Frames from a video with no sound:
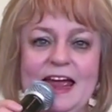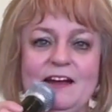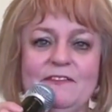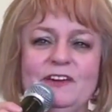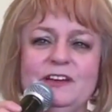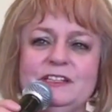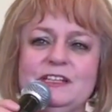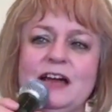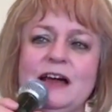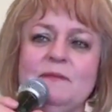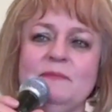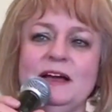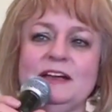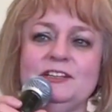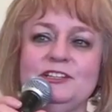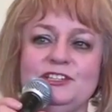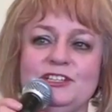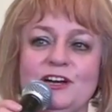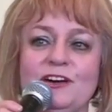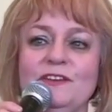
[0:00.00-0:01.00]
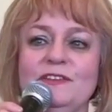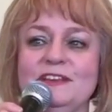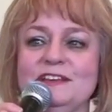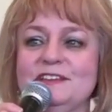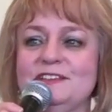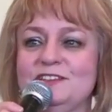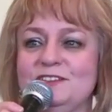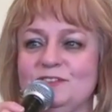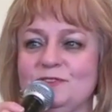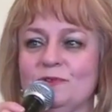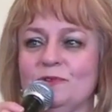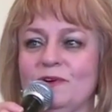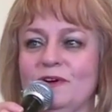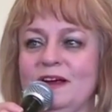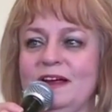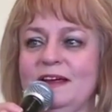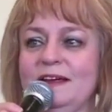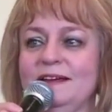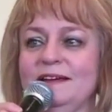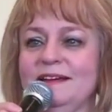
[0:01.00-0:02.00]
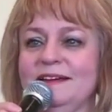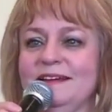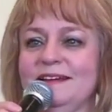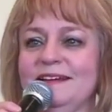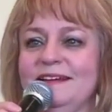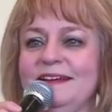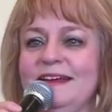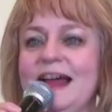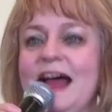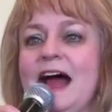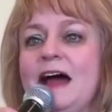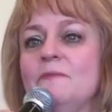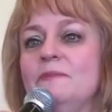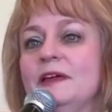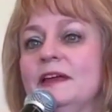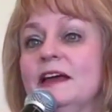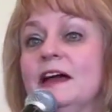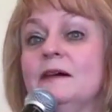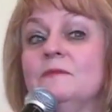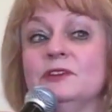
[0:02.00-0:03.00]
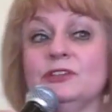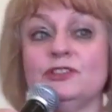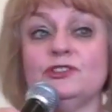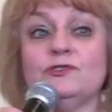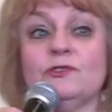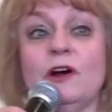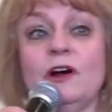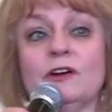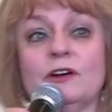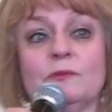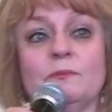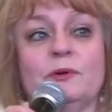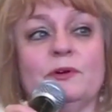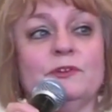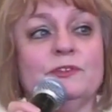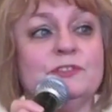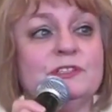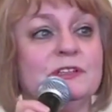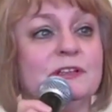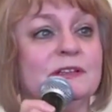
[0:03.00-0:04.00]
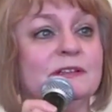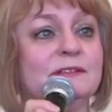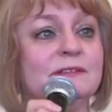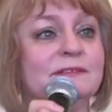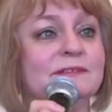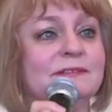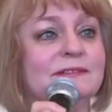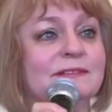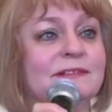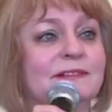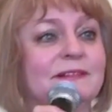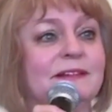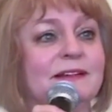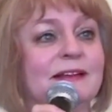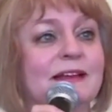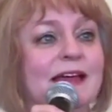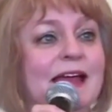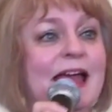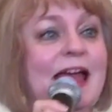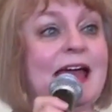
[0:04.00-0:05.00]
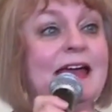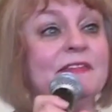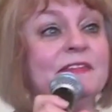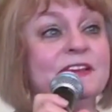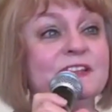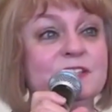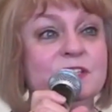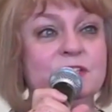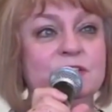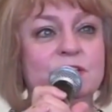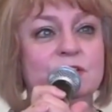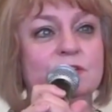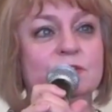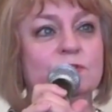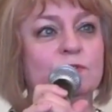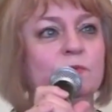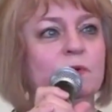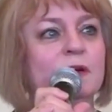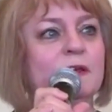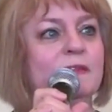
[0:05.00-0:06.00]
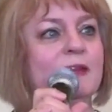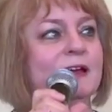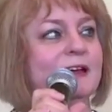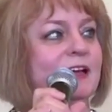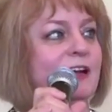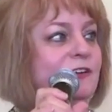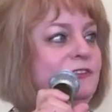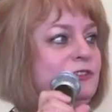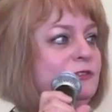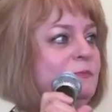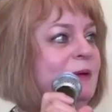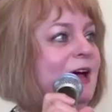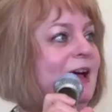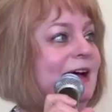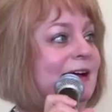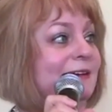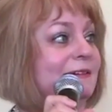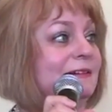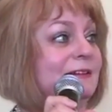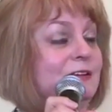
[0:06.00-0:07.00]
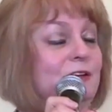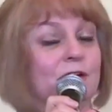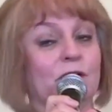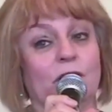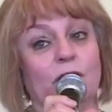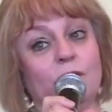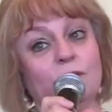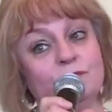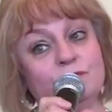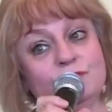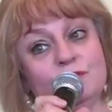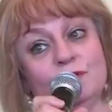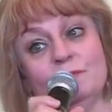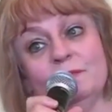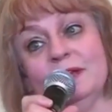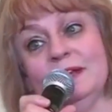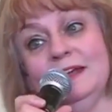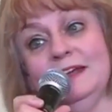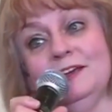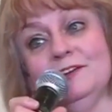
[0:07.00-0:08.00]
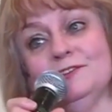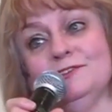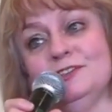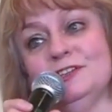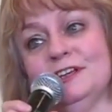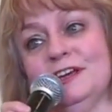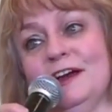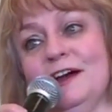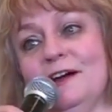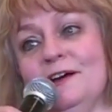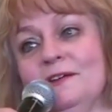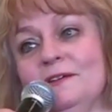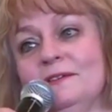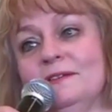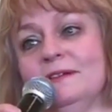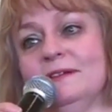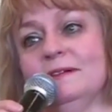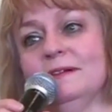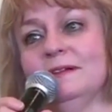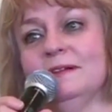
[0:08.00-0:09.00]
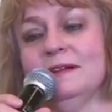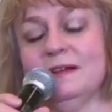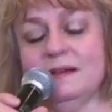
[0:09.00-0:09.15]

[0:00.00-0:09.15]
Every time I share this story, I become a stronger person, and this is a story that goes back oh so many years ago,